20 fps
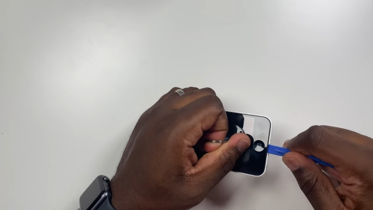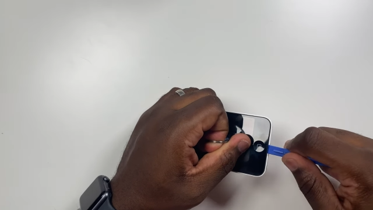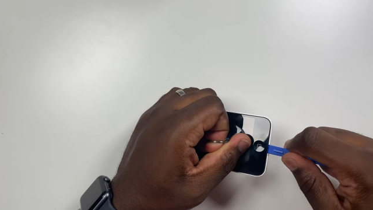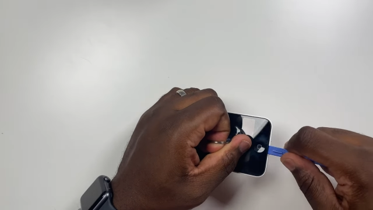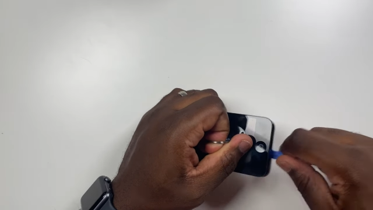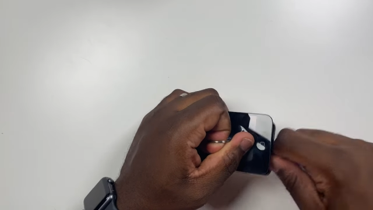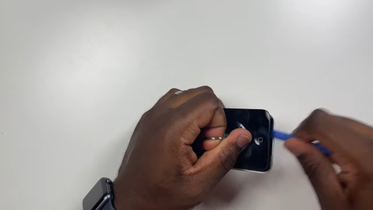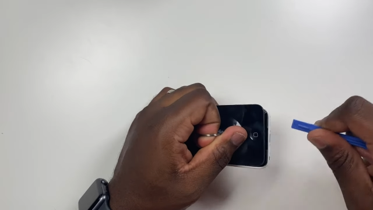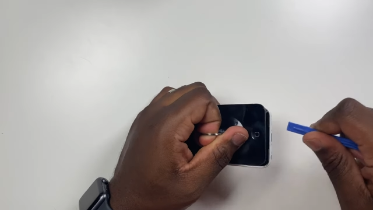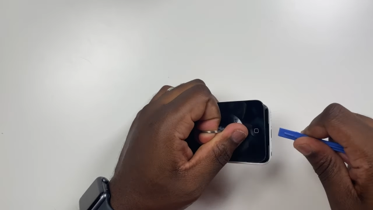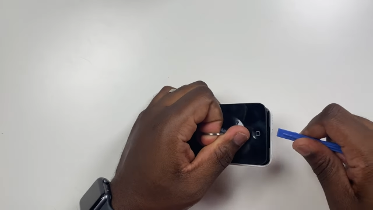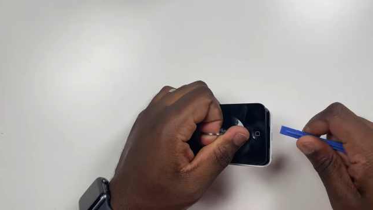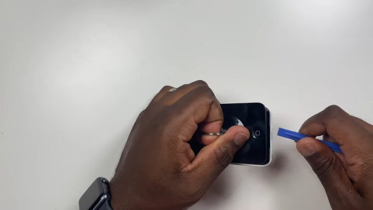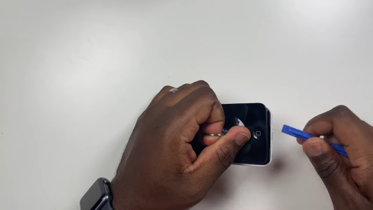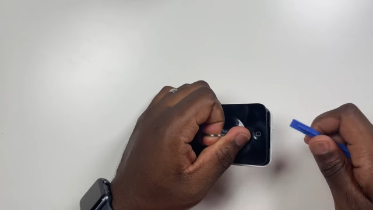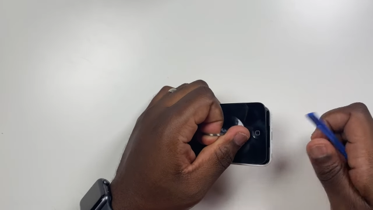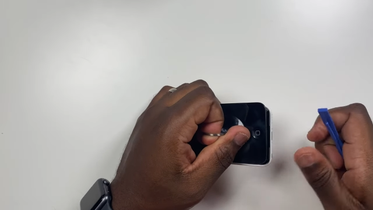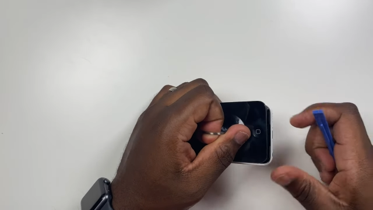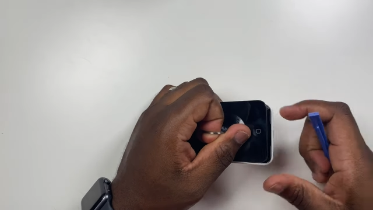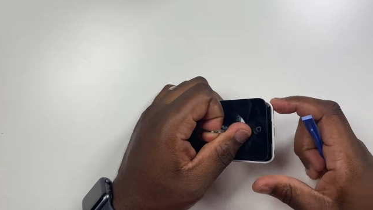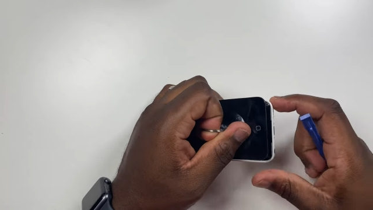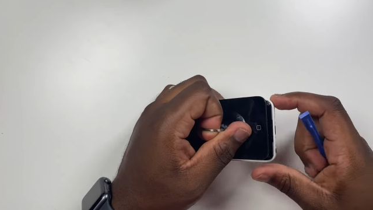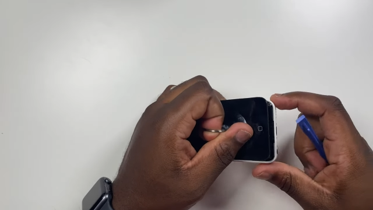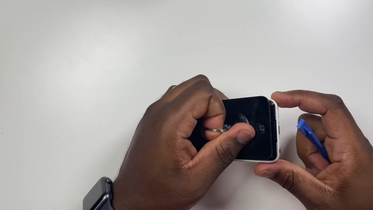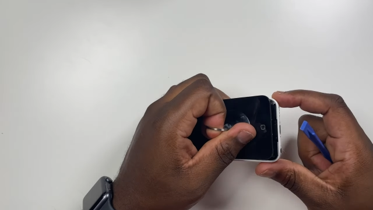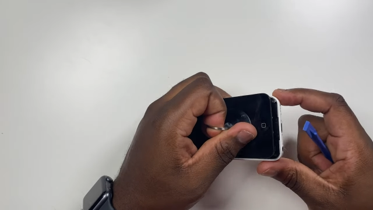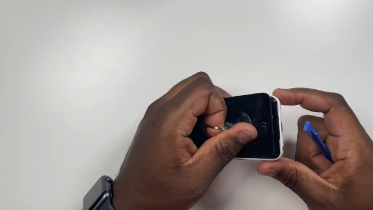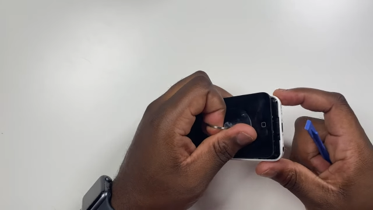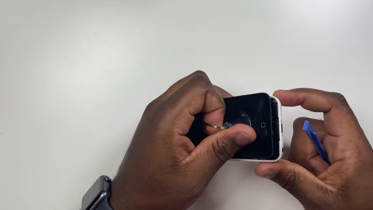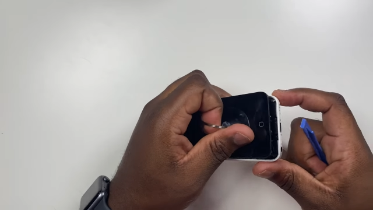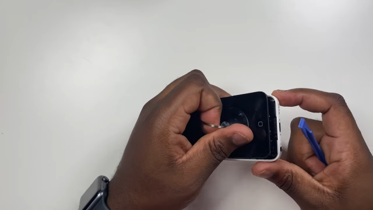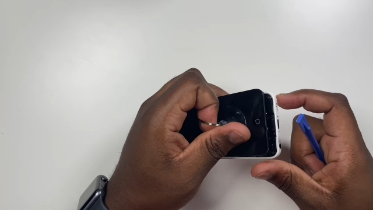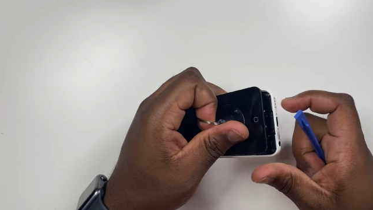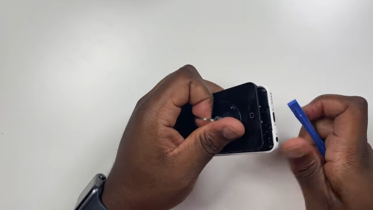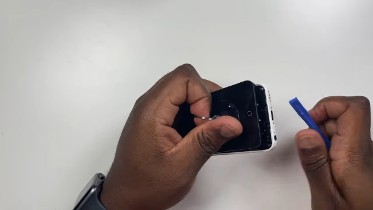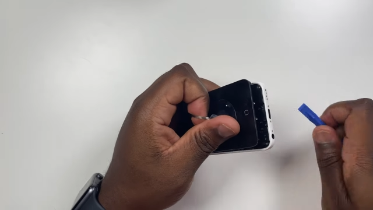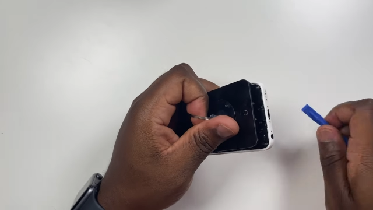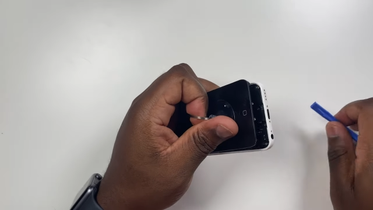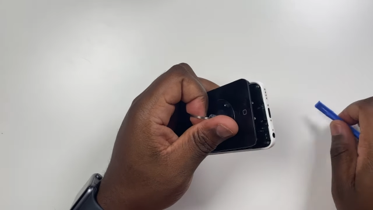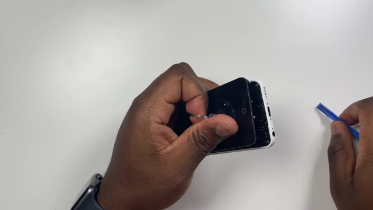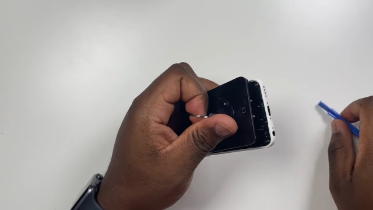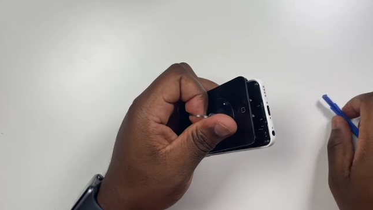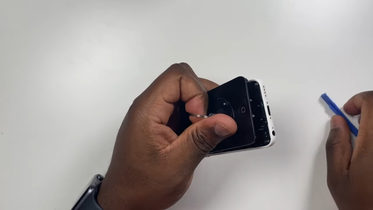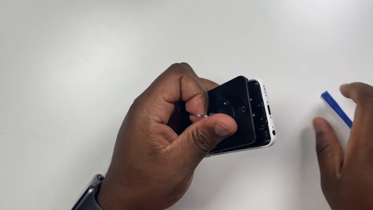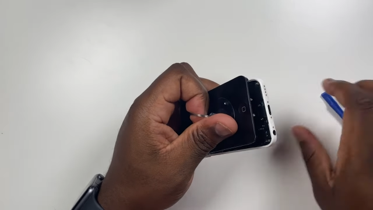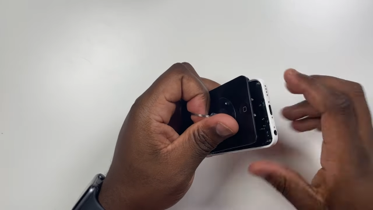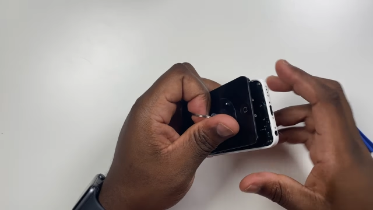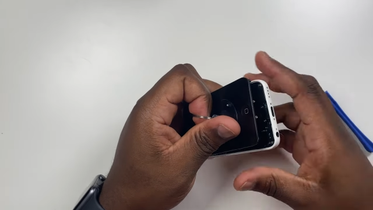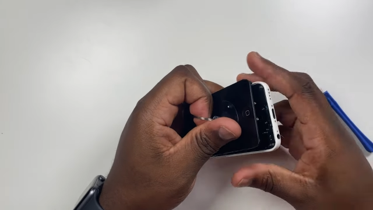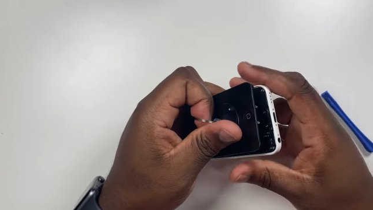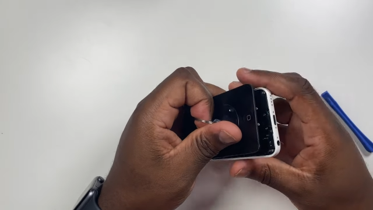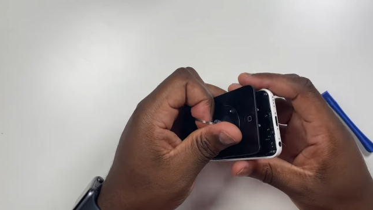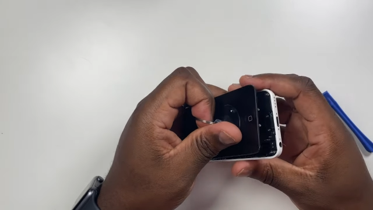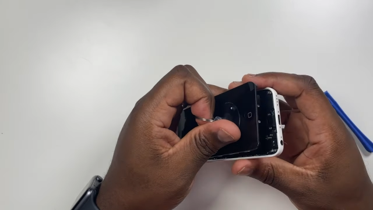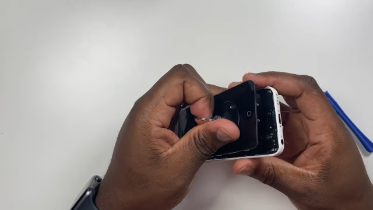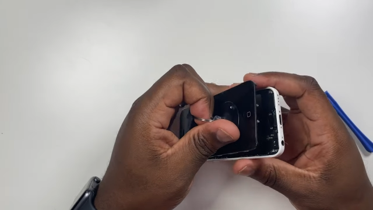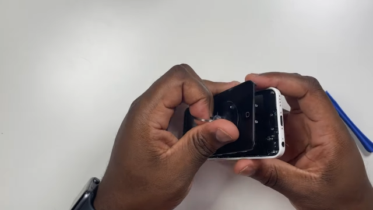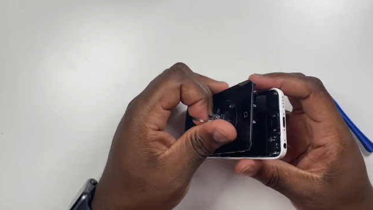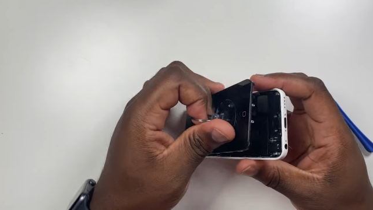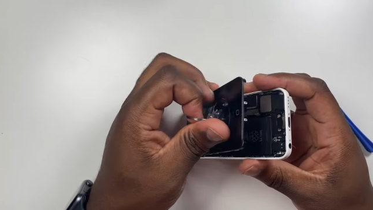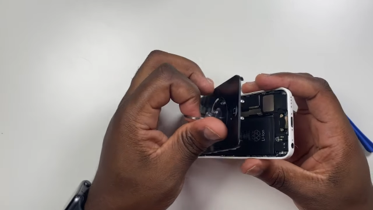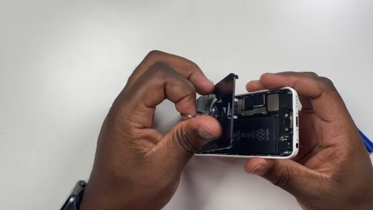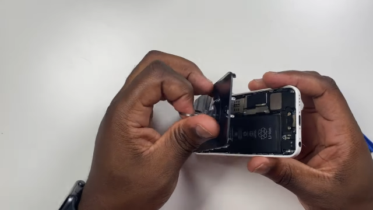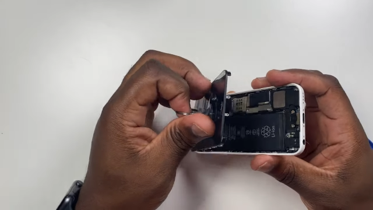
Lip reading: [unreadable: no face in view]